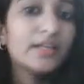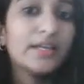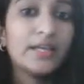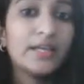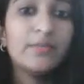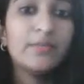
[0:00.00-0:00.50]

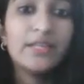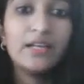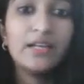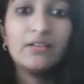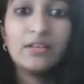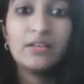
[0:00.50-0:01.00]

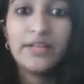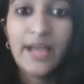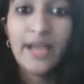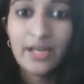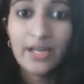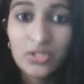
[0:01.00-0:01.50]
chemical
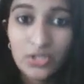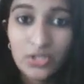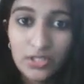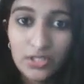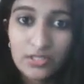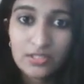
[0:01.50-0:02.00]

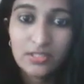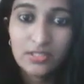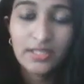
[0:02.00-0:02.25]
reactions